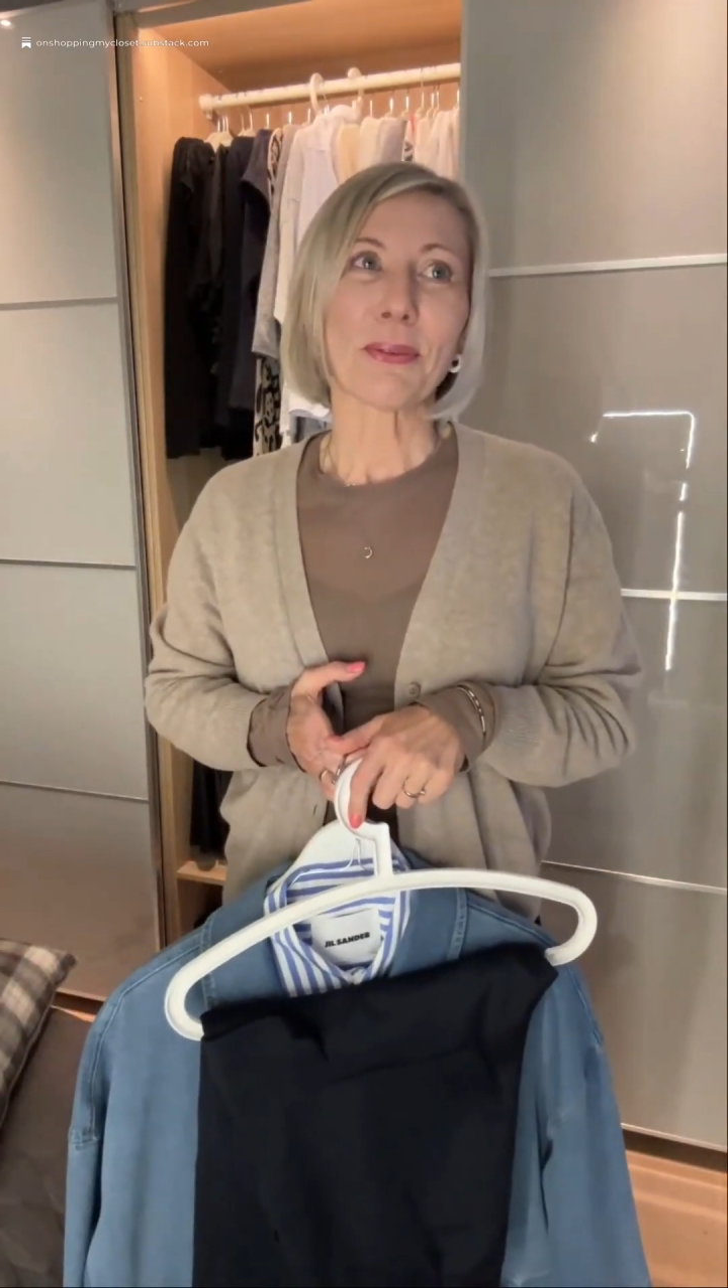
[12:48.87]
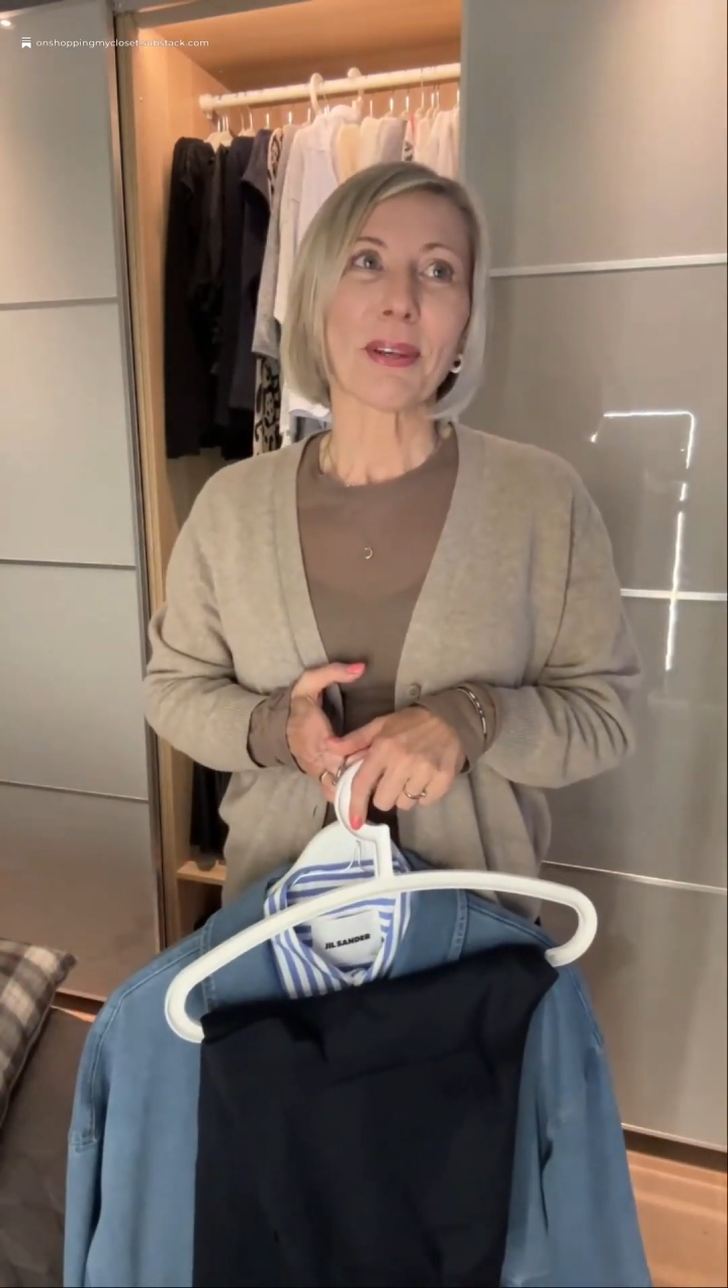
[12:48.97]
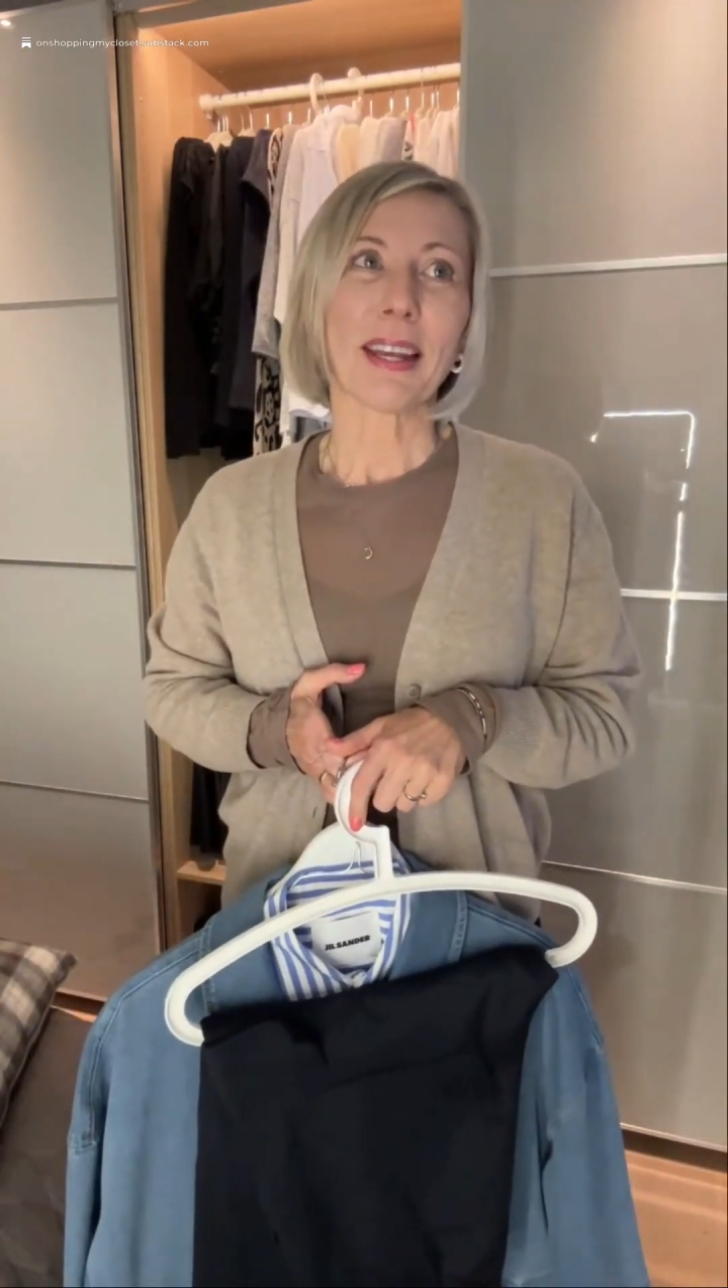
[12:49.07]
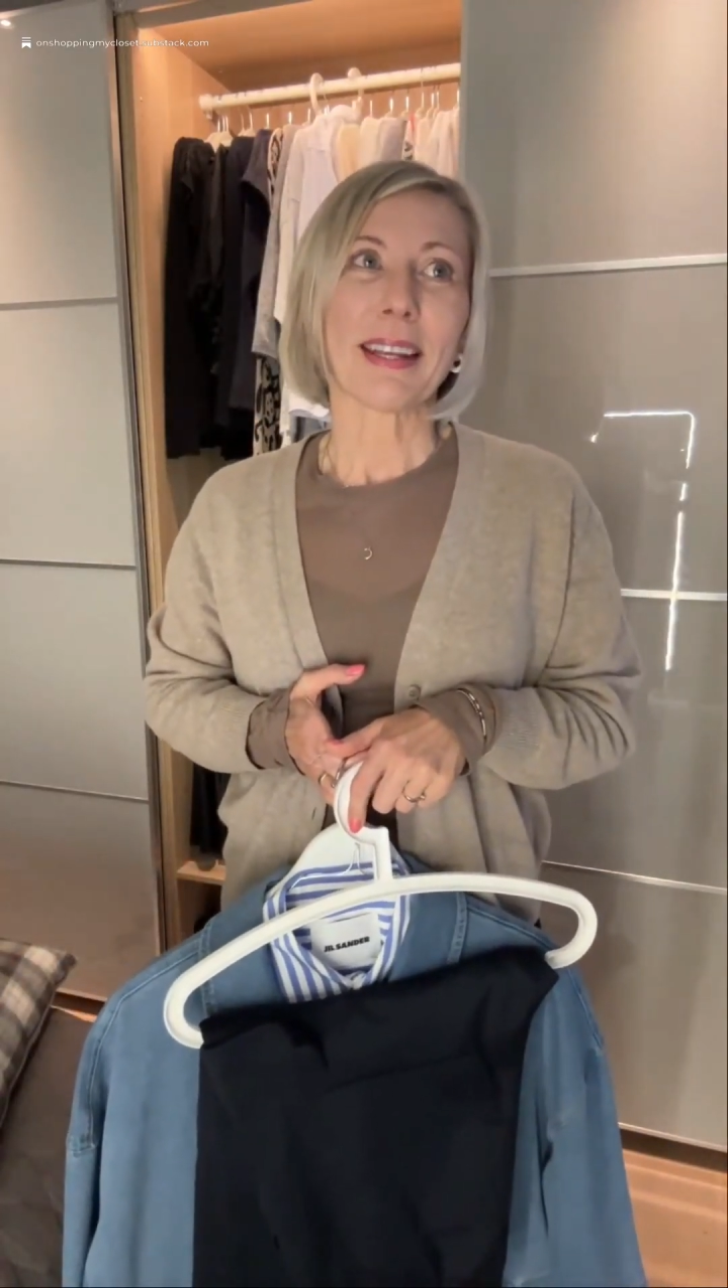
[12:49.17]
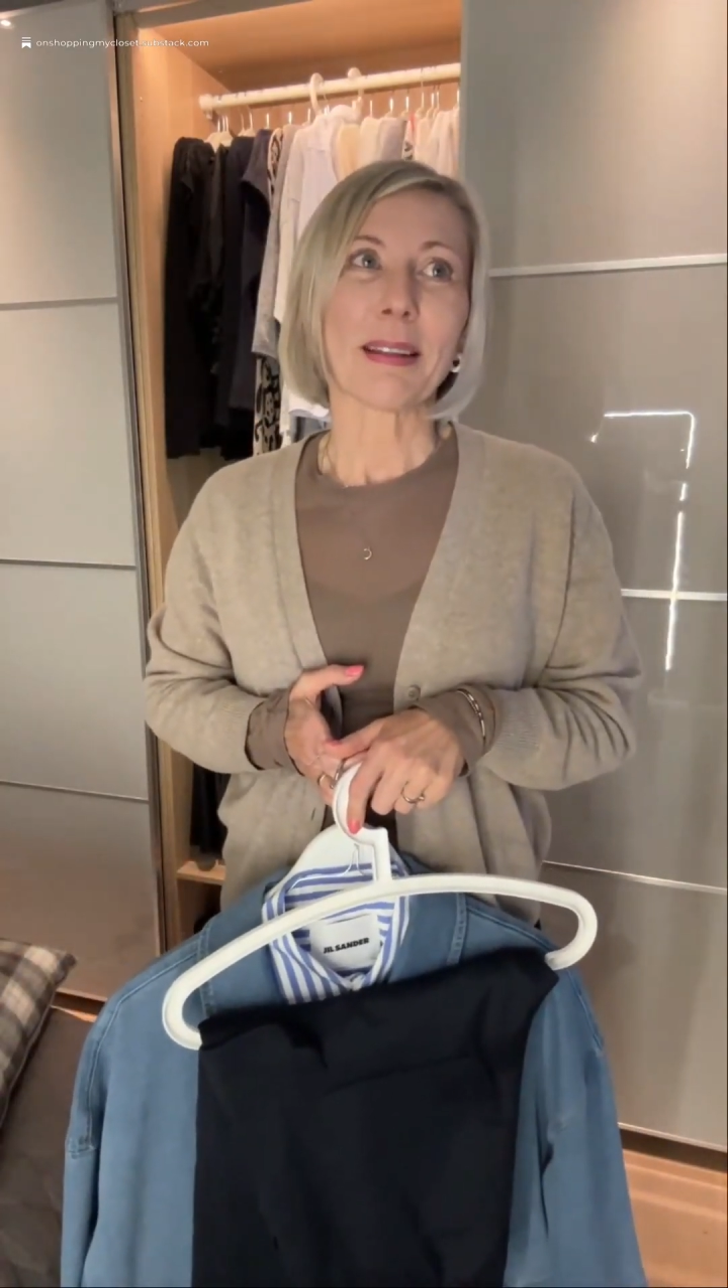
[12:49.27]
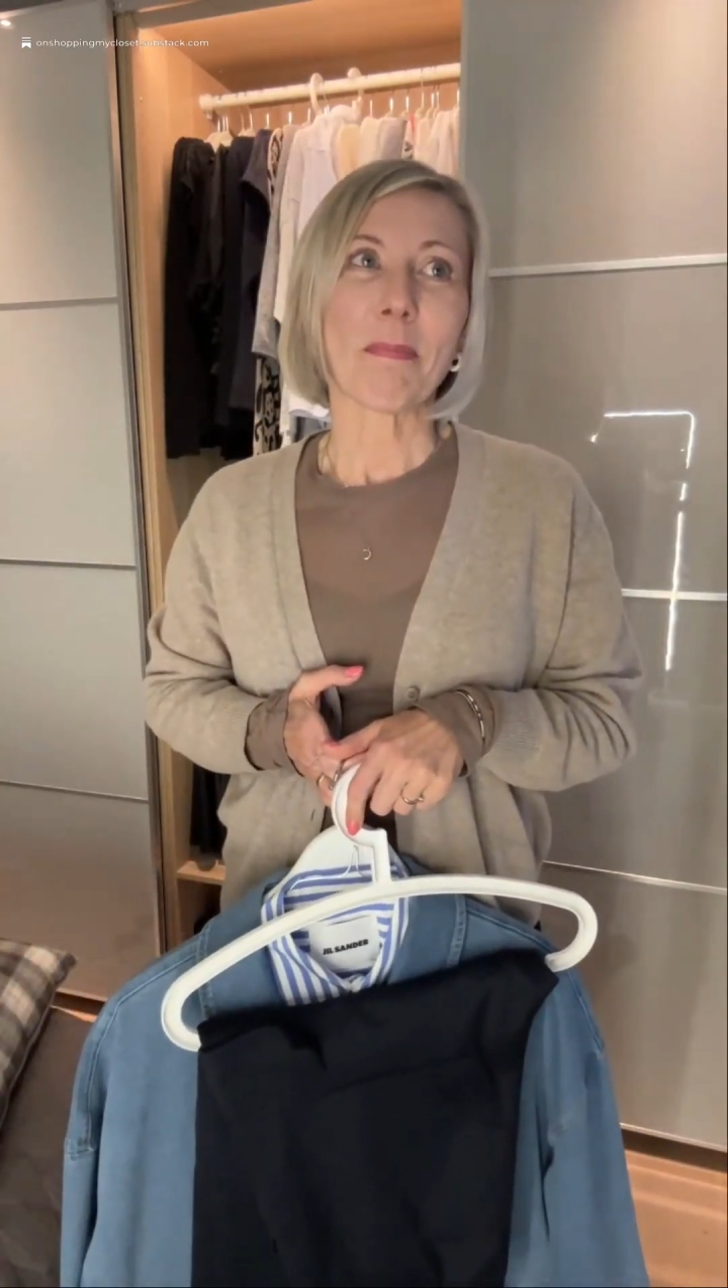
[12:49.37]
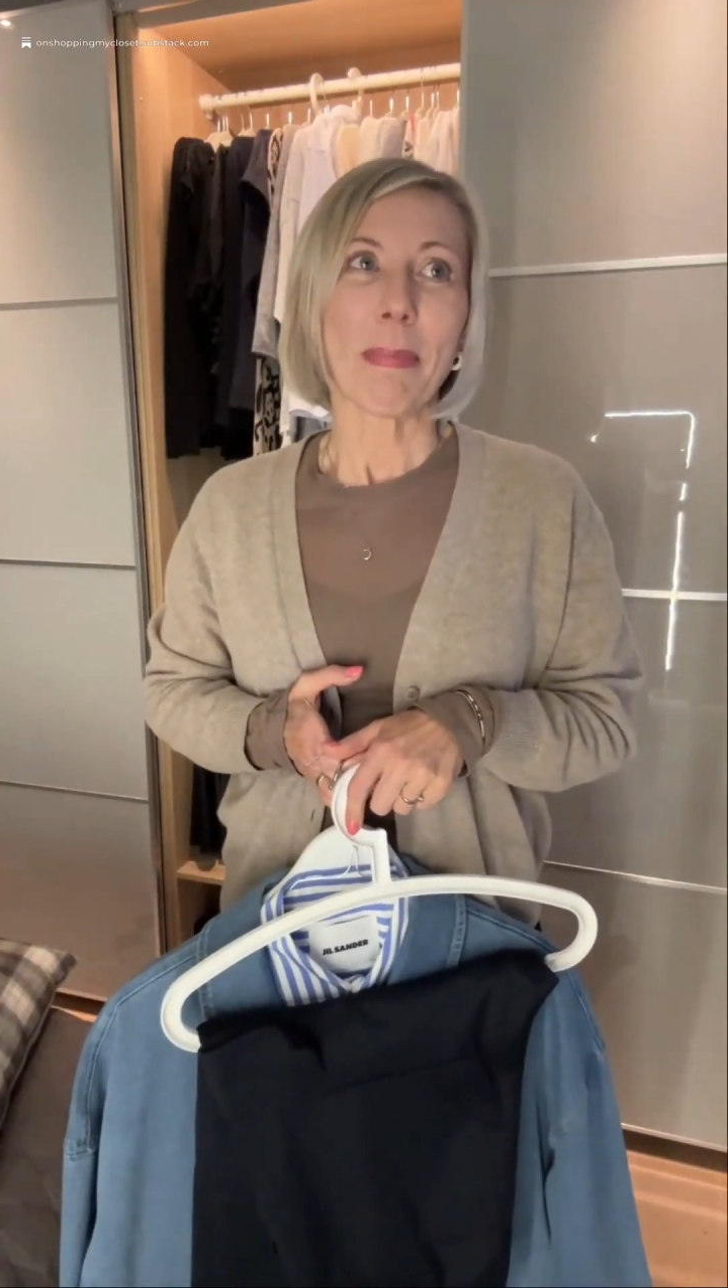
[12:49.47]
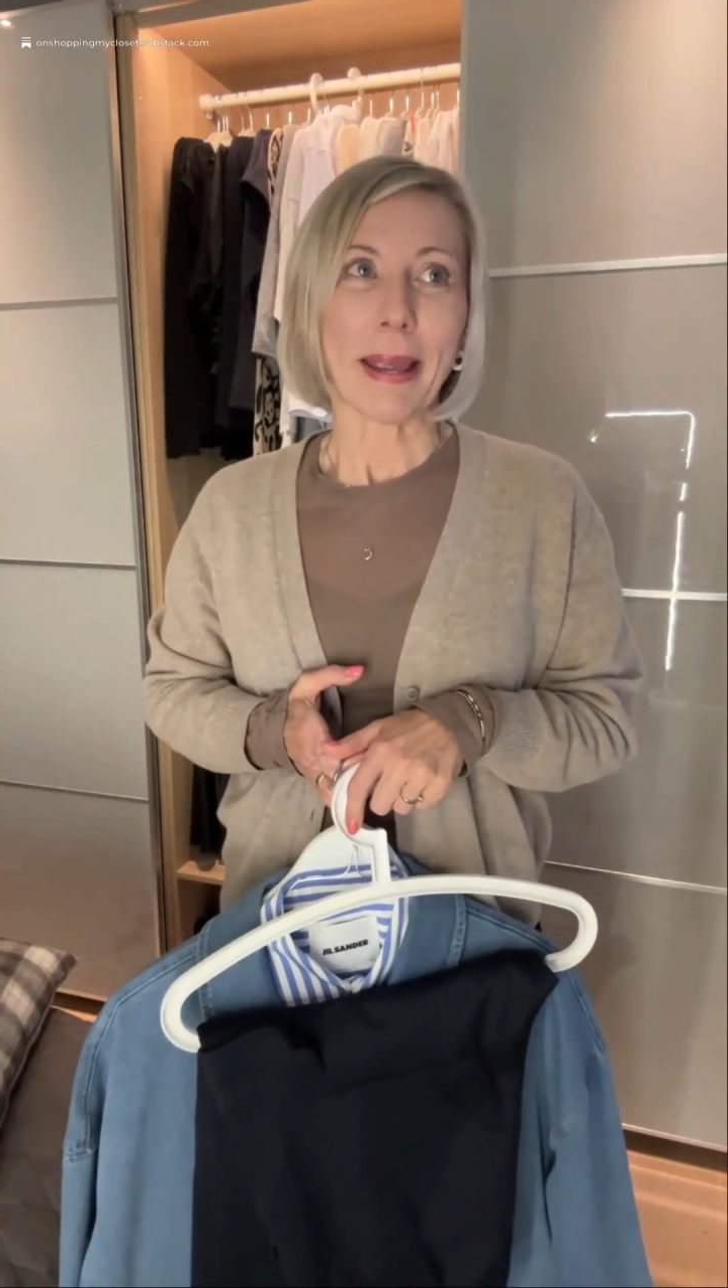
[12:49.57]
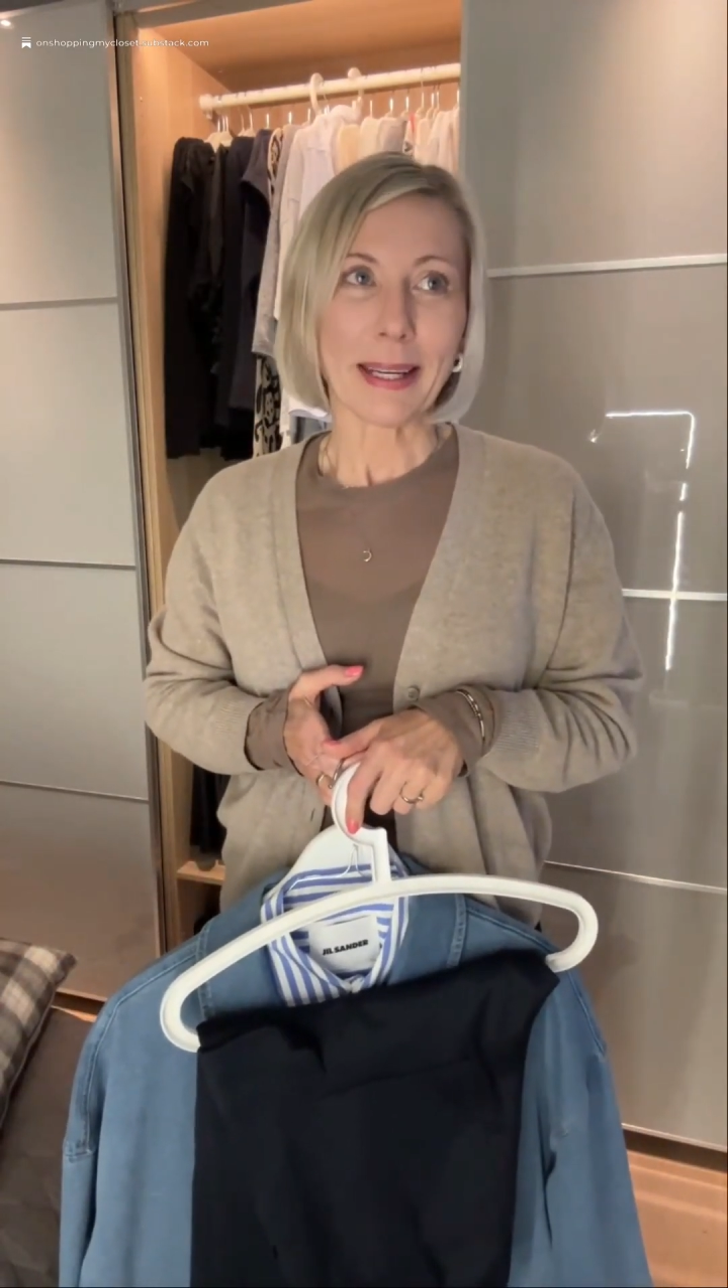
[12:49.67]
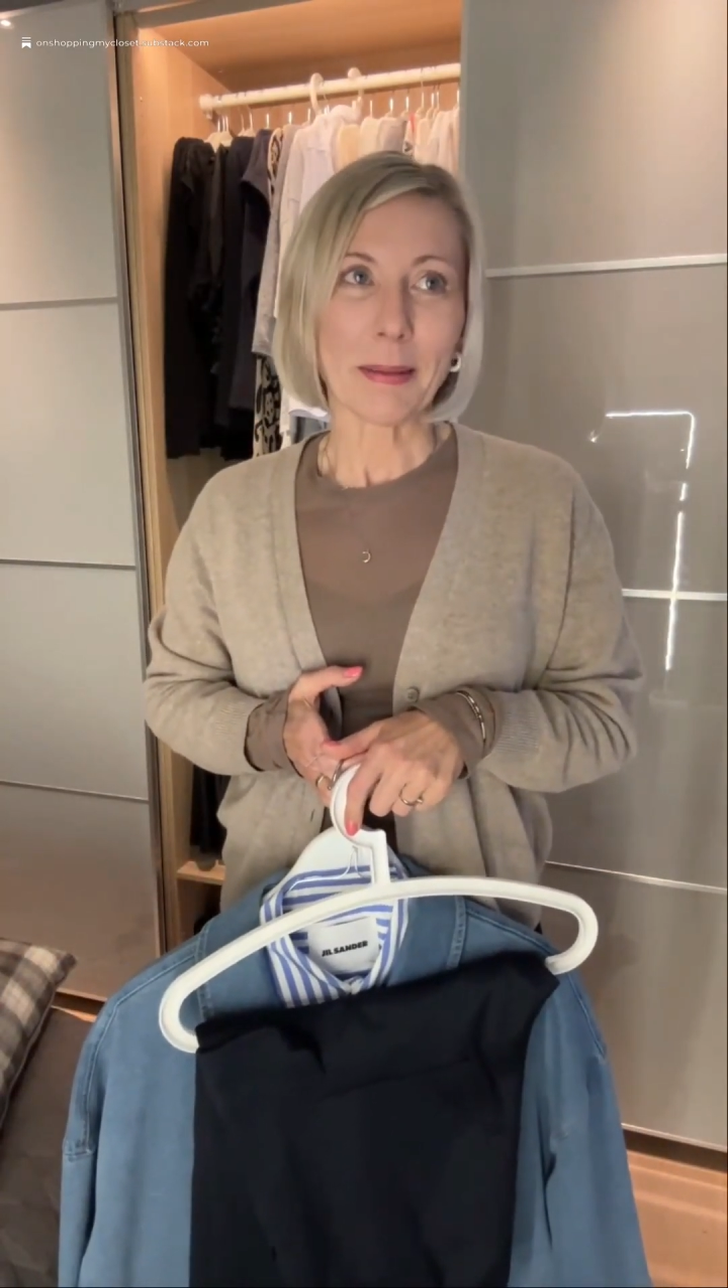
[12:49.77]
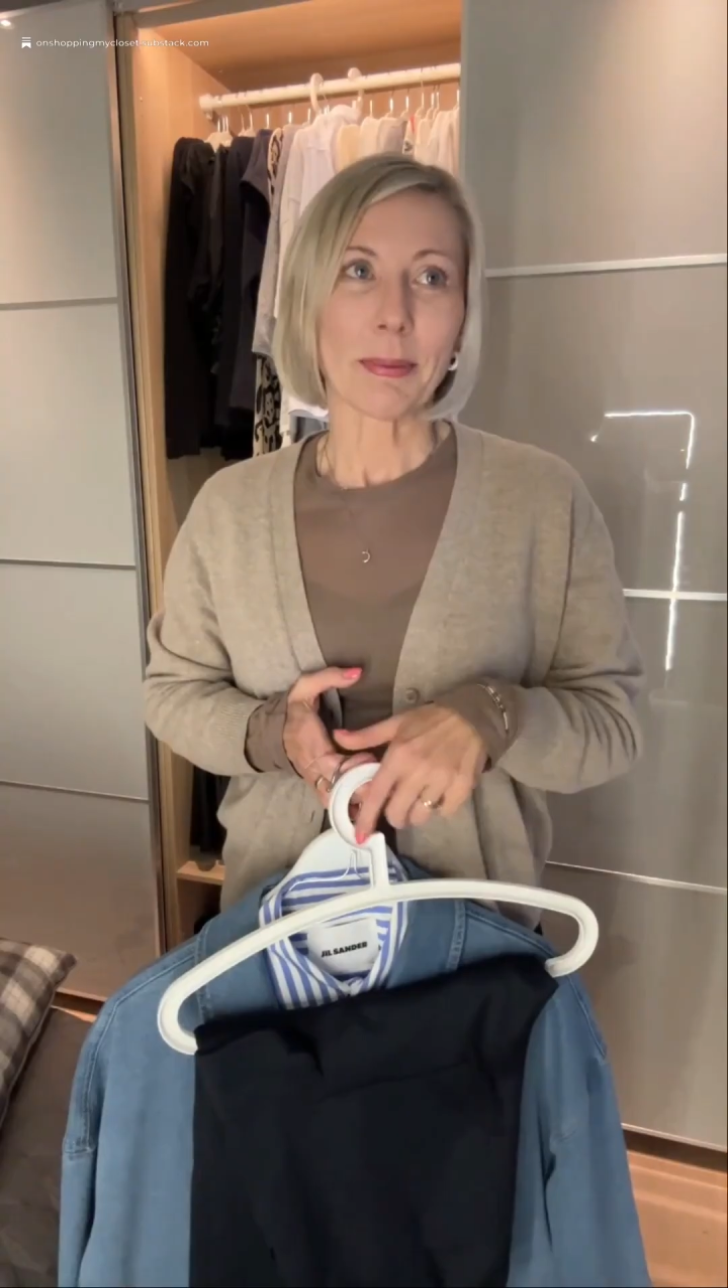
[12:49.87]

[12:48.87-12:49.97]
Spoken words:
to getting them back.